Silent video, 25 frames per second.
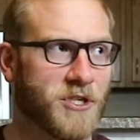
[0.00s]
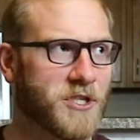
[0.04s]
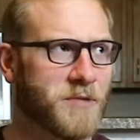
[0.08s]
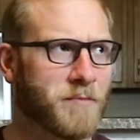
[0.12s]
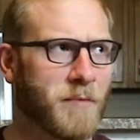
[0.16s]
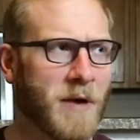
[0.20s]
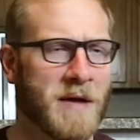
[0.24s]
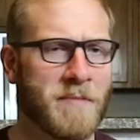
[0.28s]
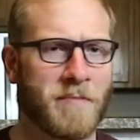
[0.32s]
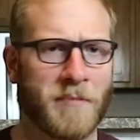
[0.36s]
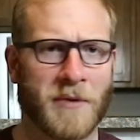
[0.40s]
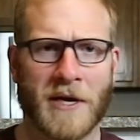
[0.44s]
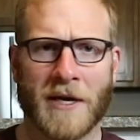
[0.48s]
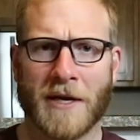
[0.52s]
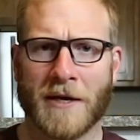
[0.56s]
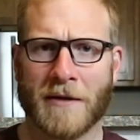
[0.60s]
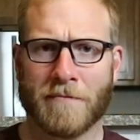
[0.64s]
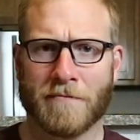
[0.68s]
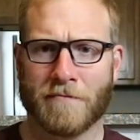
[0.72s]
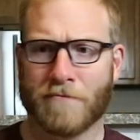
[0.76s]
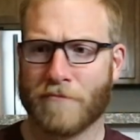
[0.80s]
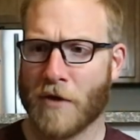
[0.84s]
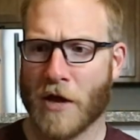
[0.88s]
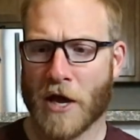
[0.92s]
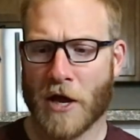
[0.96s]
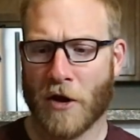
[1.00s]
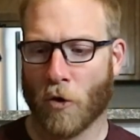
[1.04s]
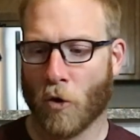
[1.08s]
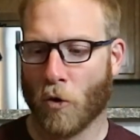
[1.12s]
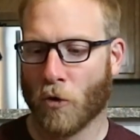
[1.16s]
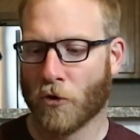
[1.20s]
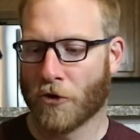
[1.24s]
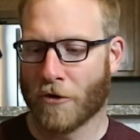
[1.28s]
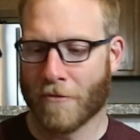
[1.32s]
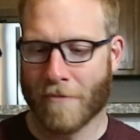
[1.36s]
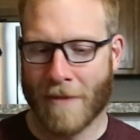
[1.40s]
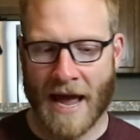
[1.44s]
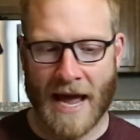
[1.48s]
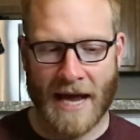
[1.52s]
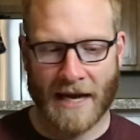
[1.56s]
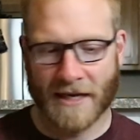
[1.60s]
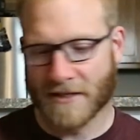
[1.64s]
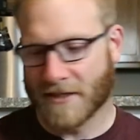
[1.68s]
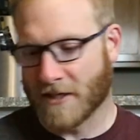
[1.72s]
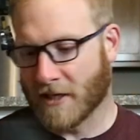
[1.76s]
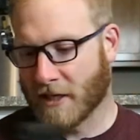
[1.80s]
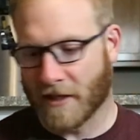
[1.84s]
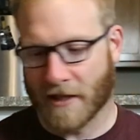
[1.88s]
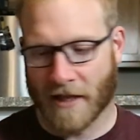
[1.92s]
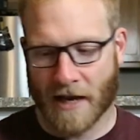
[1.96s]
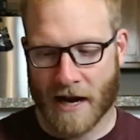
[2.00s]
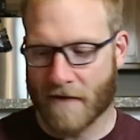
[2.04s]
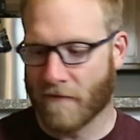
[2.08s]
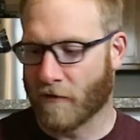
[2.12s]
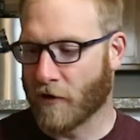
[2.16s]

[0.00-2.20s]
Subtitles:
despite being an older magazine than